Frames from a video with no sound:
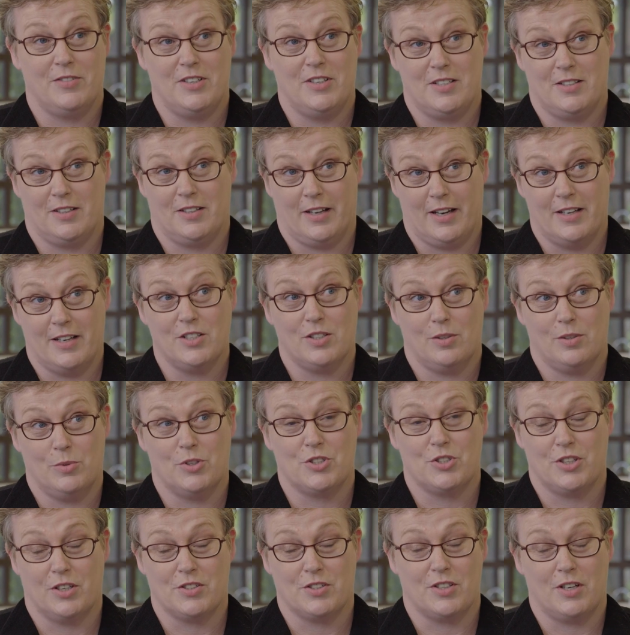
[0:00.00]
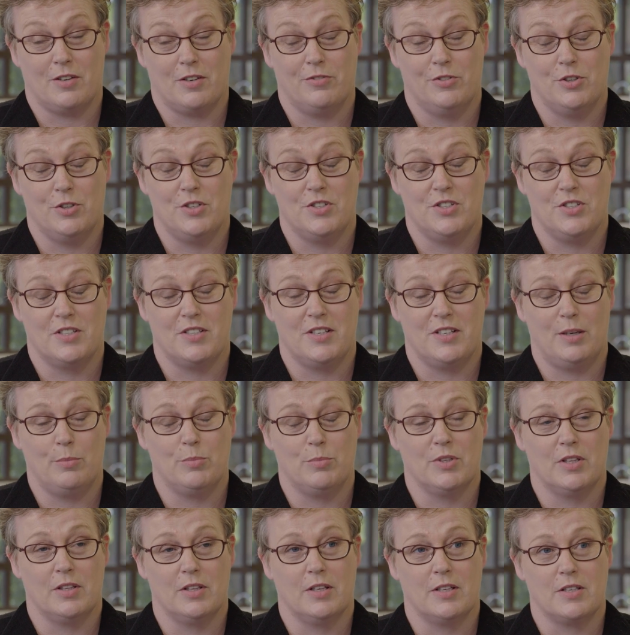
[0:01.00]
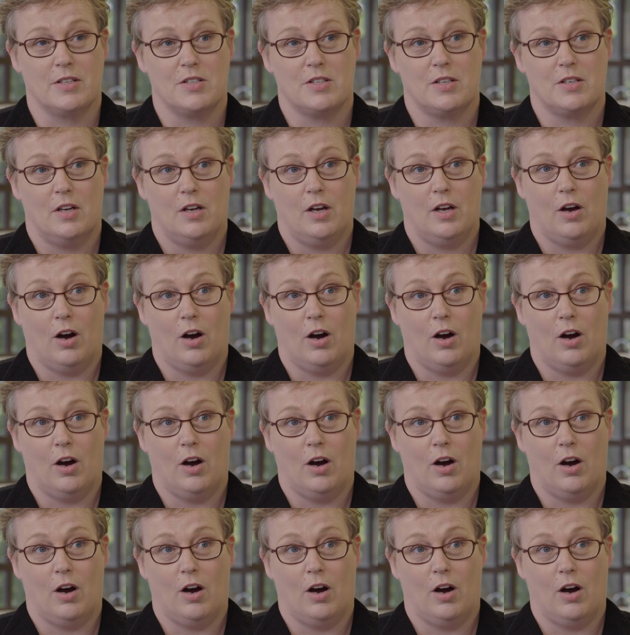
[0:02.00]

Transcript: investigation, which was our first attempt at this,